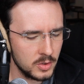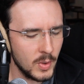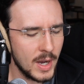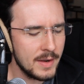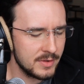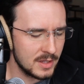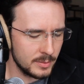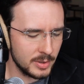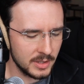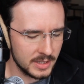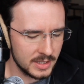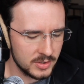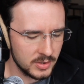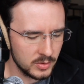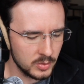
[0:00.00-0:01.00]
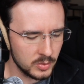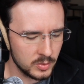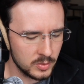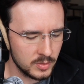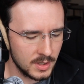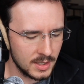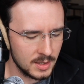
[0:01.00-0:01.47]
have the ability
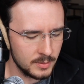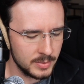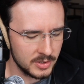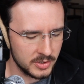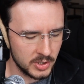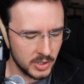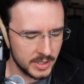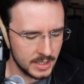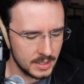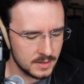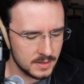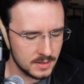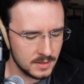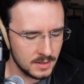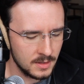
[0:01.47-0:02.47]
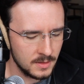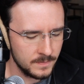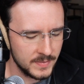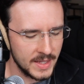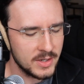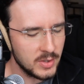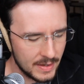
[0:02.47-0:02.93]
to build an audience
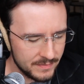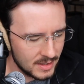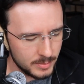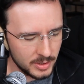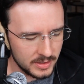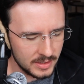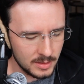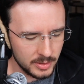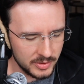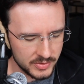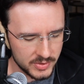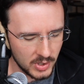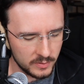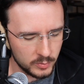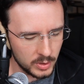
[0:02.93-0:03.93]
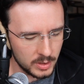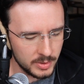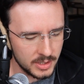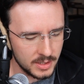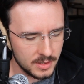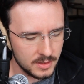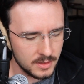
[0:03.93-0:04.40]
and you have the ability to build software,
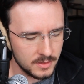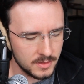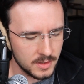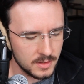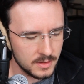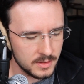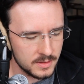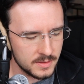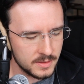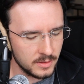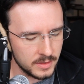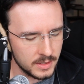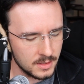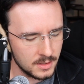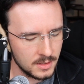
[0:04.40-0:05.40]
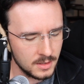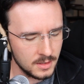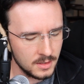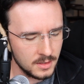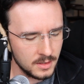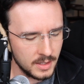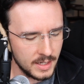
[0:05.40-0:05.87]
but the skill that
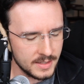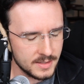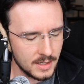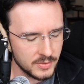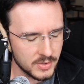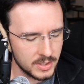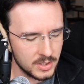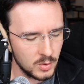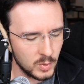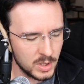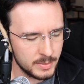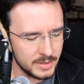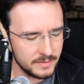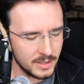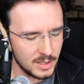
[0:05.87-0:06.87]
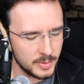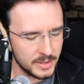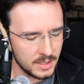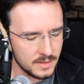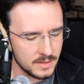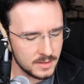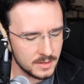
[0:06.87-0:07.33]
it sounds like you want to be
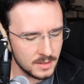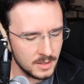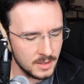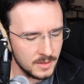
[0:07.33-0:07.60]
developing is